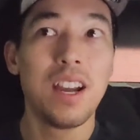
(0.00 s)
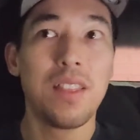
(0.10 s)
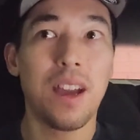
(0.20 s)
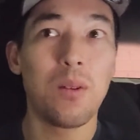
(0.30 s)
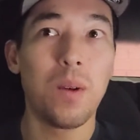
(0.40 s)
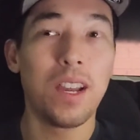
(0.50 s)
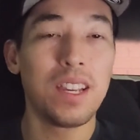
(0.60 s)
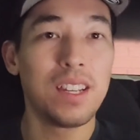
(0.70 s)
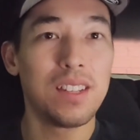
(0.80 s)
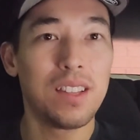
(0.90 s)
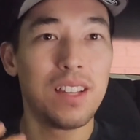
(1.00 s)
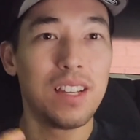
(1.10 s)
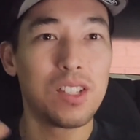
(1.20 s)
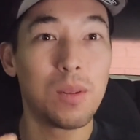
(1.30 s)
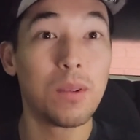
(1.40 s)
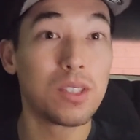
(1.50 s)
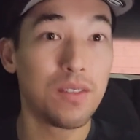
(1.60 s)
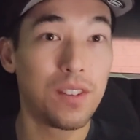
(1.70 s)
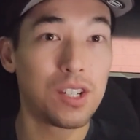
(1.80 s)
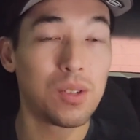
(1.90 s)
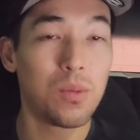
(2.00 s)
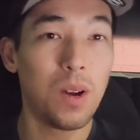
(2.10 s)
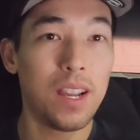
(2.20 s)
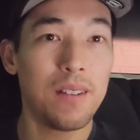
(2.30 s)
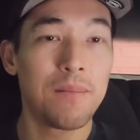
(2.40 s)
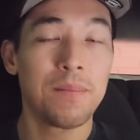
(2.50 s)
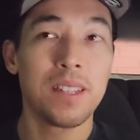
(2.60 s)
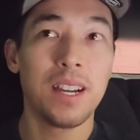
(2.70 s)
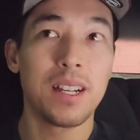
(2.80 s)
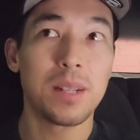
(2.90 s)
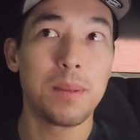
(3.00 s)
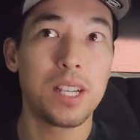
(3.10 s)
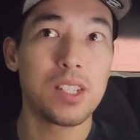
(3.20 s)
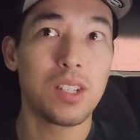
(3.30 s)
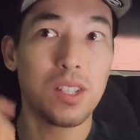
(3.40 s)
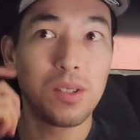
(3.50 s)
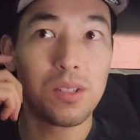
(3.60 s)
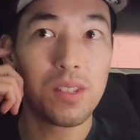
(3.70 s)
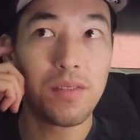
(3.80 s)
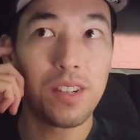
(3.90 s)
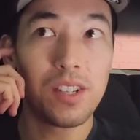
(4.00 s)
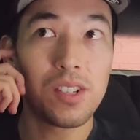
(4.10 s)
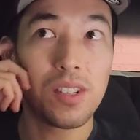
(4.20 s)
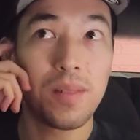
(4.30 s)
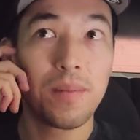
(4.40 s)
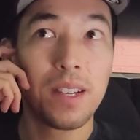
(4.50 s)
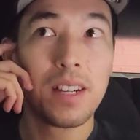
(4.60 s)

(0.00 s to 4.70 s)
That way it's the most efficient way to potentially use the feature.